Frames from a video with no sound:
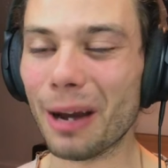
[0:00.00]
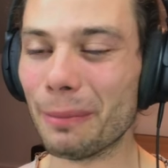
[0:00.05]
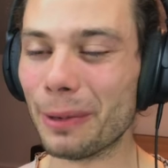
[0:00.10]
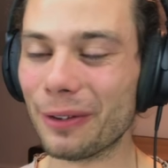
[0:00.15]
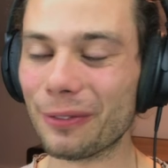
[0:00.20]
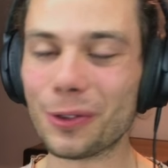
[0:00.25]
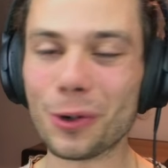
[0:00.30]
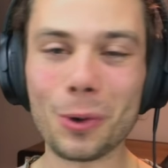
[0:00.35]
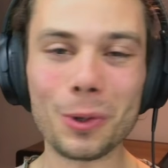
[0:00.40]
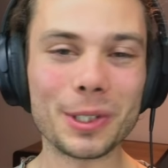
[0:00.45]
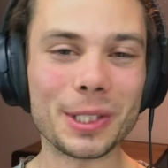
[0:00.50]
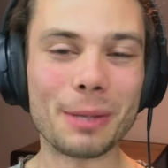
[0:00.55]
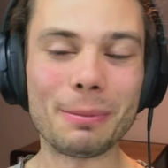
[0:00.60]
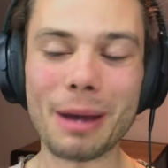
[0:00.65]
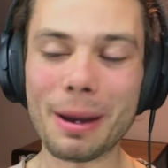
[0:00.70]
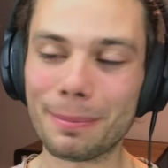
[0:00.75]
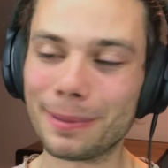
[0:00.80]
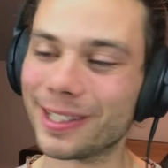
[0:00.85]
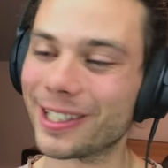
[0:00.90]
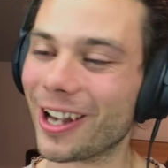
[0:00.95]
I mean, of course the
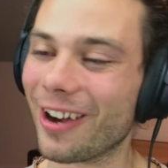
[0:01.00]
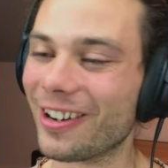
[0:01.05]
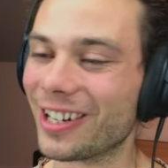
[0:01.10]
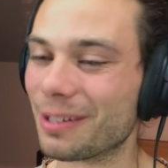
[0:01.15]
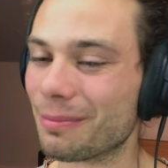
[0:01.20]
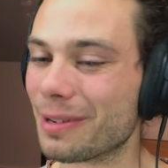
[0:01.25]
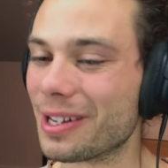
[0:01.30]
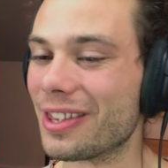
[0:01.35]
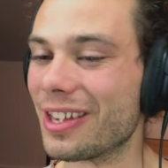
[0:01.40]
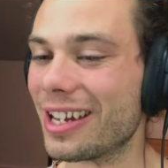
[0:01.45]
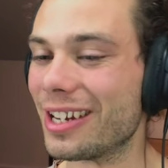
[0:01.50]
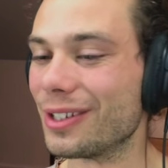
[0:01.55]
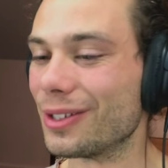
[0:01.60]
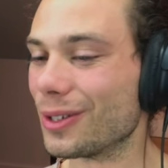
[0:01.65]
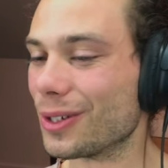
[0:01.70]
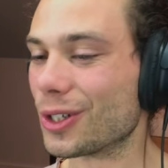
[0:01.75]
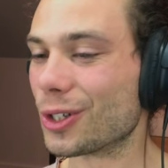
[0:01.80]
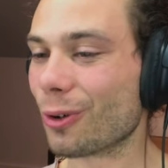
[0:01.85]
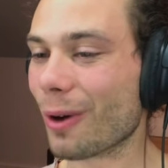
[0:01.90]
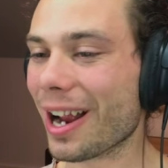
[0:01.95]
map is going to be their
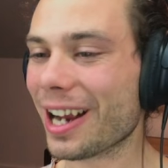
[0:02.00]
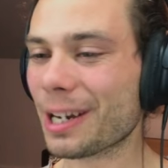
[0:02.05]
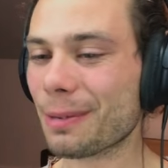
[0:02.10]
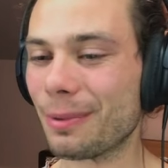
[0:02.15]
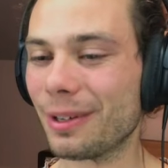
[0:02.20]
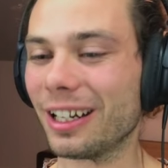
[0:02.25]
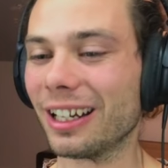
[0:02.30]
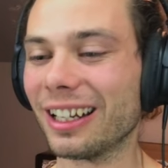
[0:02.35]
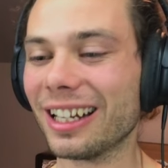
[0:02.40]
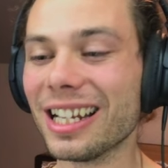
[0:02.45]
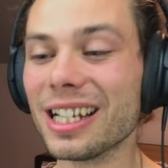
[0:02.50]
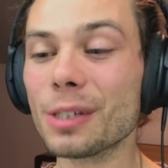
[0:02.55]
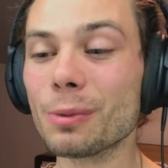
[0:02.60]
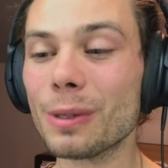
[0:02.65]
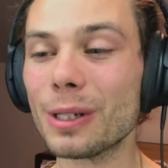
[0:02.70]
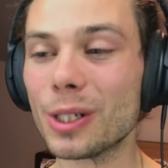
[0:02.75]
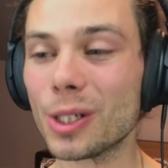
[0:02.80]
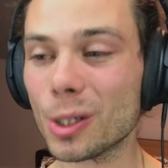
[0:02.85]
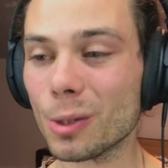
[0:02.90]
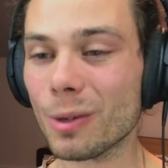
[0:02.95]
new track, but at least
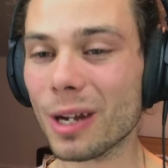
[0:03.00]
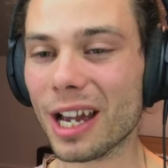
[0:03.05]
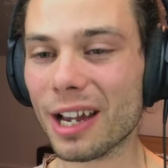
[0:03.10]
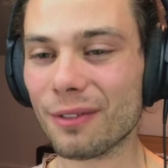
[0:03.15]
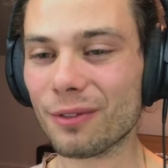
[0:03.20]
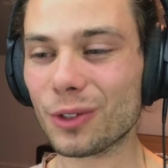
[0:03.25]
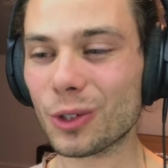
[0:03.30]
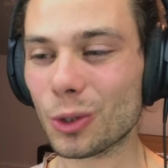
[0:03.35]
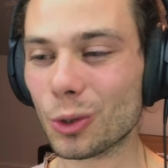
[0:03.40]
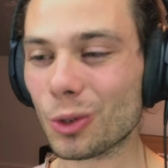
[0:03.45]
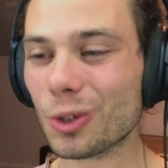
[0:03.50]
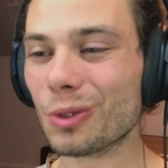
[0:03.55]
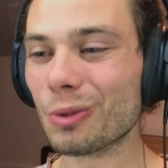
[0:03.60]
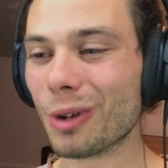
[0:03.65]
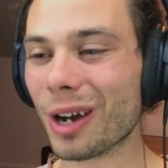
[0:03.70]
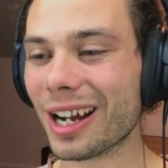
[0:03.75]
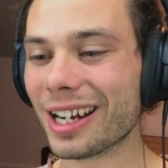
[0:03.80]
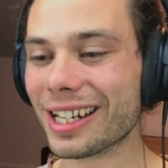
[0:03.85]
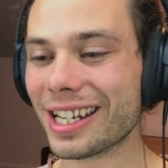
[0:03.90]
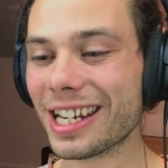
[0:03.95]
we do have two
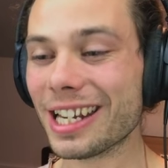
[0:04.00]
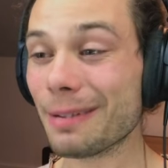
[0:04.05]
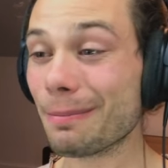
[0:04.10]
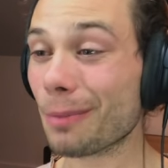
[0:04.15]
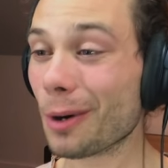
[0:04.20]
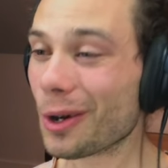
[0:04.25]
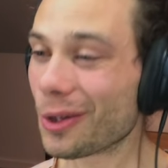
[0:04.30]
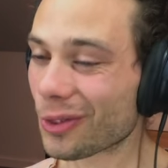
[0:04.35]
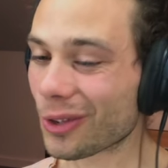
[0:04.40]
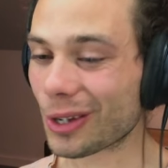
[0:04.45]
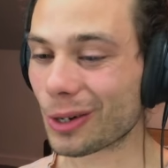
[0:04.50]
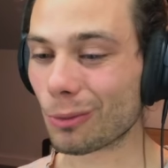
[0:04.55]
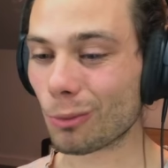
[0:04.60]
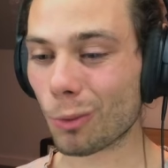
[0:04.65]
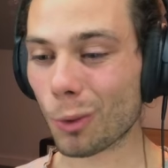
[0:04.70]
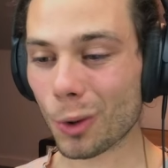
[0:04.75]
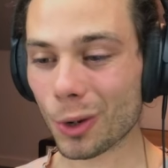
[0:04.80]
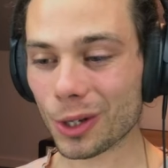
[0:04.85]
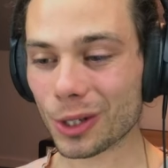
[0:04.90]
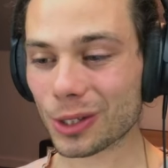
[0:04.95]
right here, both in
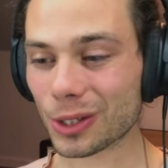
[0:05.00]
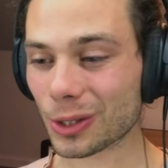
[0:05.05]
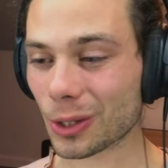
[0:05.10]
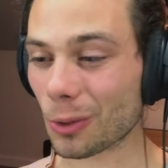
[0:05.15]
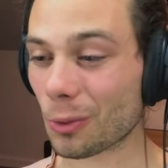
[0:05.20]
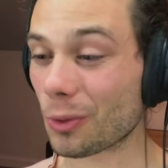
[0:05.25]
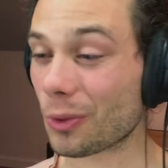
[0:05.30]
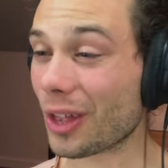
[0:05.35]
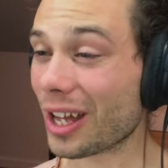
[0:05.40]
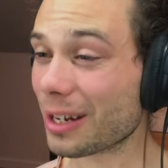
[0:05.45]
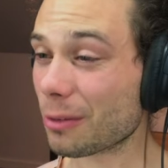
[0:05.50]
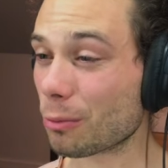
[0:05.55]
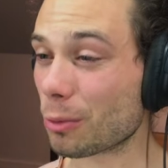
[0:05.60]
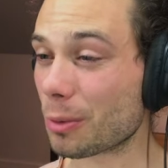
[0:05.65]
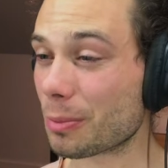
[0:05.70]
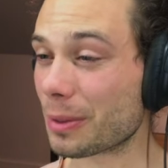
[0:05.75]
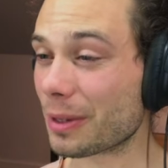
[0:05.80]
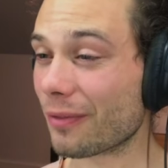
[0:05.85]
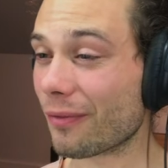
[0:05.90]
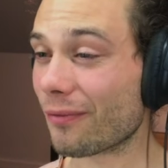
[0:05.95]
water, so that
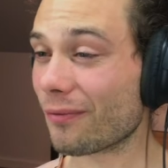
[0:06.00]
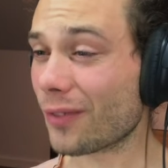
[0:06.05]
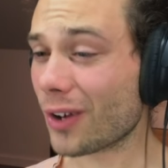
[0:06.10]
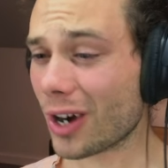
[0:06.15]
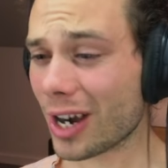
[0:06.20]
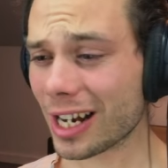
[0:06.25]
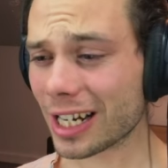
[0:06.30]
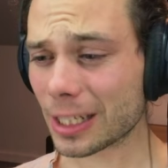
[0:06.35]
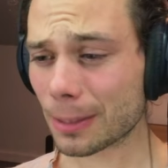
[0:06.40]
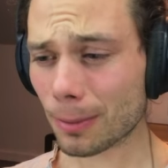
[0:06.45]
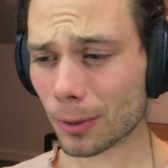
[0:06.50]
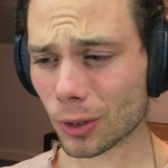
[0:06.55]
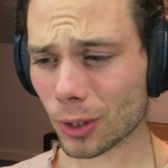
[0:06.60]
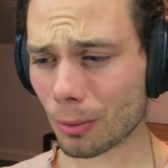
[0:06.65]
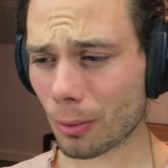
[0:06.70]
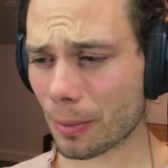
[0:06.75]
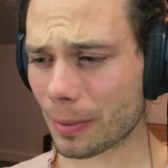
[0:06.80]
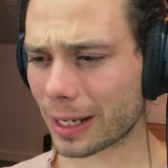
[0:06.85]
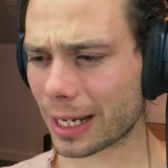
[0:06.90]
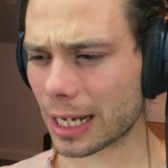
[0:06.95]
will be fine,
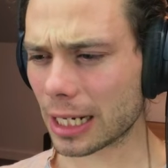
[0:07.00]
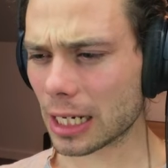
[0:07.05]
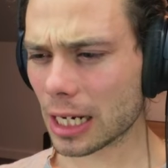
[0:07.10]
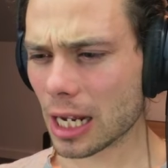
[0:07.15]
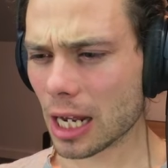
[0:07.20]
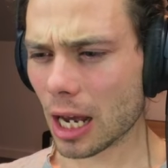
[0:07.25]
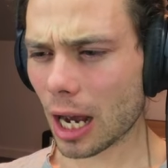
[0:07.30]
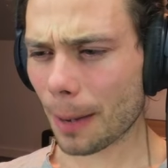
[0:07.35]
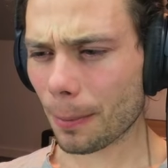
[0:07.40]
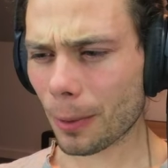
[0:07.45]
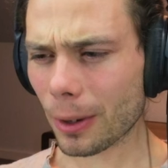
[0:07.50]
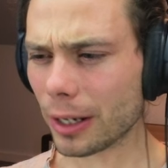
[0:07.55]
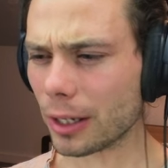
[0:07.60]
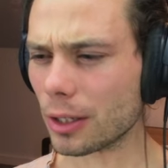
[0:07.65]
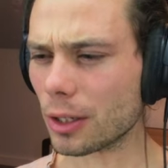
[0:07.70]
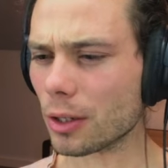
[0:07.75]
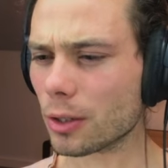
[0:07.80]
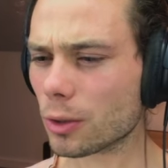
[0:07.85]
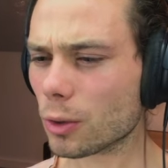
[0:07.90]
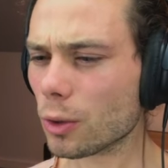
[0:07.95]
especially when we get
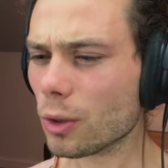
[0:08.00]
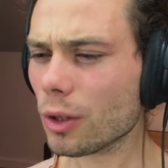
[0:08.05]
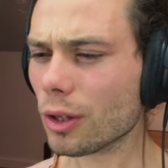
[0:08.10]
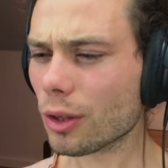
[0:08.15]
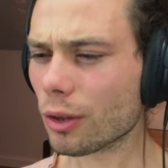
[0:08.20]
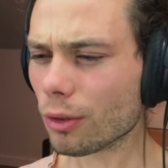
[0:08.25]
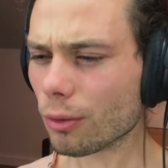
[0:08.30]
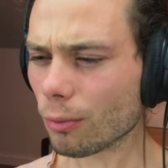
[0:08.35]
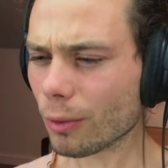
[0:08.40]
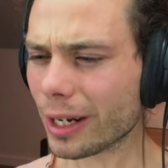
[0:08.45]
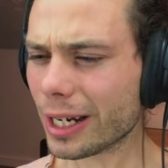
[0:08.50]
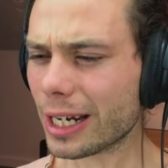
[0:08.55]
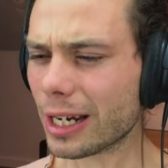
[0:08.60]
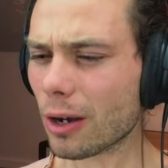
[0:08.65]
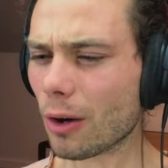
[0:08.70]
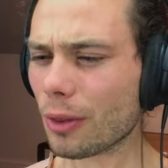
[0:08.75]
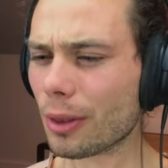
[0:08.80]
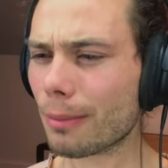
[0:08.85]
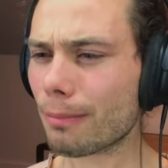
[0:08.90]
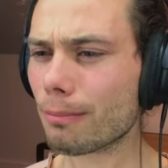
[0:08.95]
upgraded to 2-3
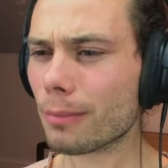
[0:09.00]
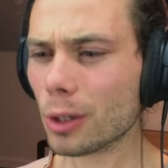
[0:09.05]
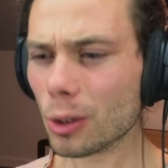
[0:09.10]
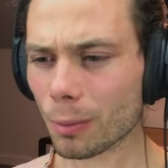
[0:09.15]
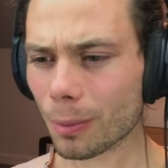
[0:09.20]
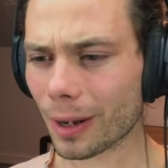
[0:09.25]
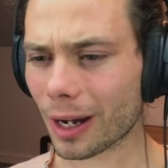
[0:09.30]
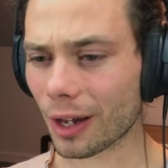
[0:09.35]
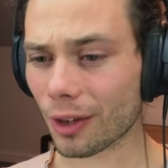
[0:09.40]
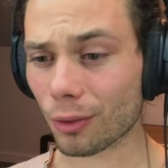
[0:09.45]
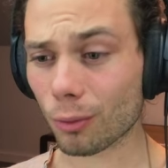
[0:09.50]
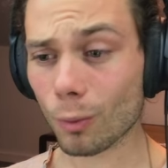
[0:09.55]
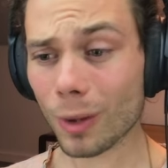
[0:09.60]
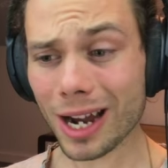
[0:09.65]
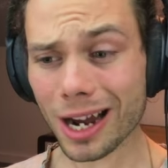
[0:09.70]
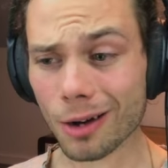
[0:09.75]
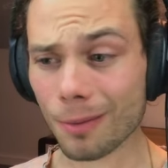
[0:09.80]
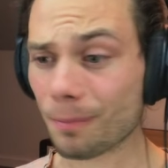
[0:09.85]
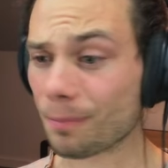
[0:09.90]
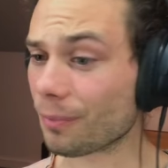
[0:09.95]
on the middle path.
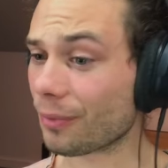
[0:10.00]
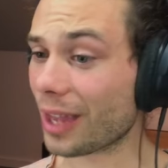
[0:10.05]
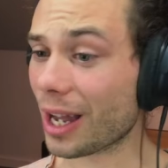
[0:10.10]
Wow.